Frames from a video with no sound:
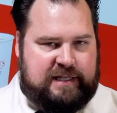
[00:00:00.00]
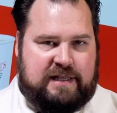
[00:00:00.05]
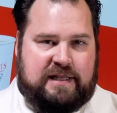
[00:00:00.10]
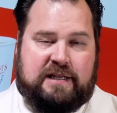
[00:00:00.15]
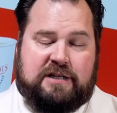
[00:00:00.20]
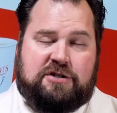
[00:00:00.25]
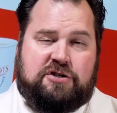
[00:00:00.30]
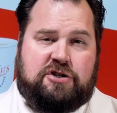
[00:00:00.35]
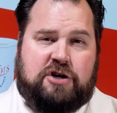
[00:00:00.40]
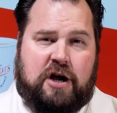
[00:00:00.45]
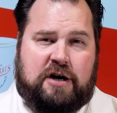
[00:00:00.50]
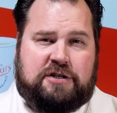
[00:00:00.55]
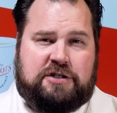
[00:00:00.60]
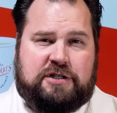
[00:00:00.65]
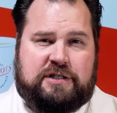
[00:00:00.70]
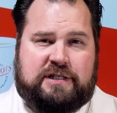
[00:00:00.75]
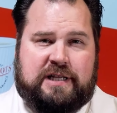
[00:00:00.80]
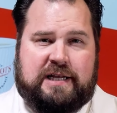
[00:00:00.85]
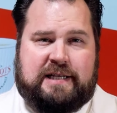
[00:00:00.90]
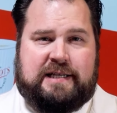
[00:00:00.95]
in the
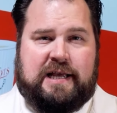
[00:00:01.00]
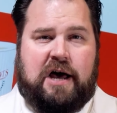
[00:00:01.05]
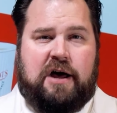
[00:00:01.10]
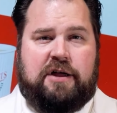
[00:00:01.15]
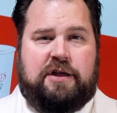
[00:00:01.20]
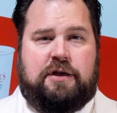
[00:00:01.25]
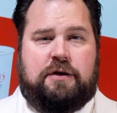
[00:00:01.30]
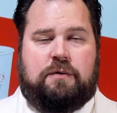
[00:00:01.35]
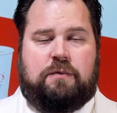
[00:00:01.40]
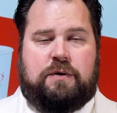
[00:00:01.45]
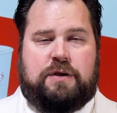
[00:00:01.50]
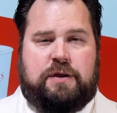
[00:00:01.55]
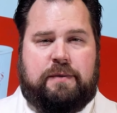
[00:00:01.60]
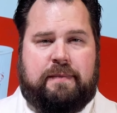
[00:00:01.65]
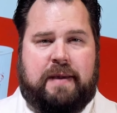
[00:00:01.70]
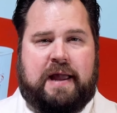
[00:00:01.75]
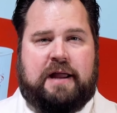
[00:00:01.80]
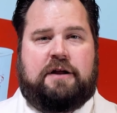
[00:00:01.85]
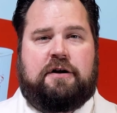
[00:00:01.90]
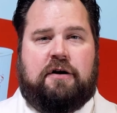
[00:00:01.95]
instructions, they tell you when you
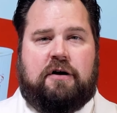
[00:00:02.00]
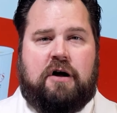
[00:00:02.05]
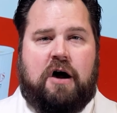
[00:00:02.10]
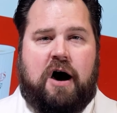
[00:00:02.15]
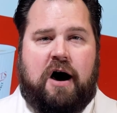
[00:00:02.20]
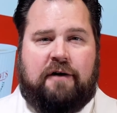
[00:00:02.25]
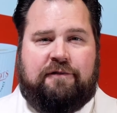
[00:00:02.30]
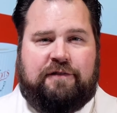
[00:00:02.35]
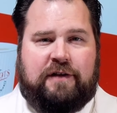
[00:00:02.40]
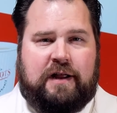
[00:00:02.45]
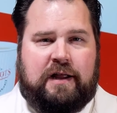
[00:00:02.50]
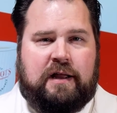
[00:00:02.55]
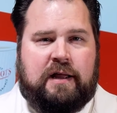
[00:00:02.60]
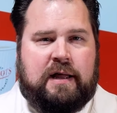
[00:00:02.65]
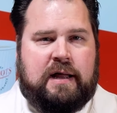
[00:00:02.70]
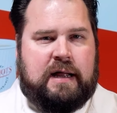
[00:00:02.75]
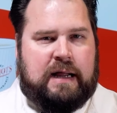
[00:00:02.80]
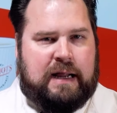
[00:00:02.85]
make your coffee,